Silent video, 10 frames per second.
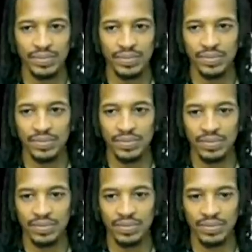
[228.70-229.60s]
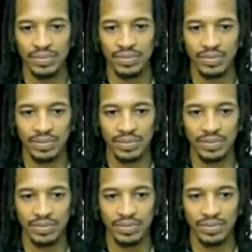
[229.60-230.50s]

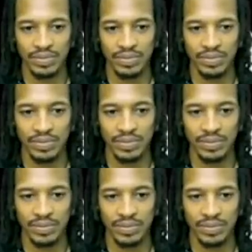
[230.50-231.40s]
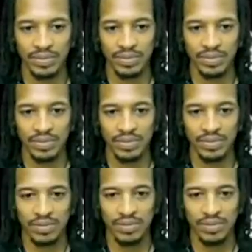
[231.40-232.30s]

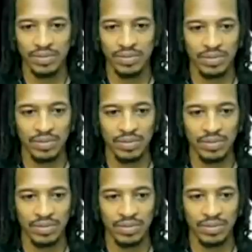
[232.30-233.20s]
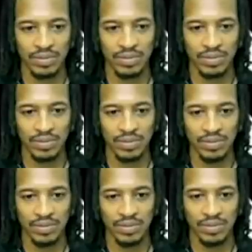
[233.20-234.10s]

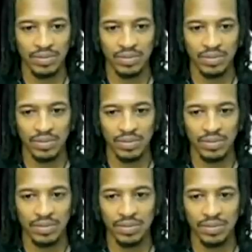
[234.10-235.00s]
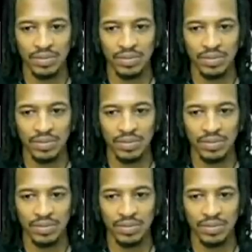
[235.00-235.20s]
No words are spoken by the person on screen.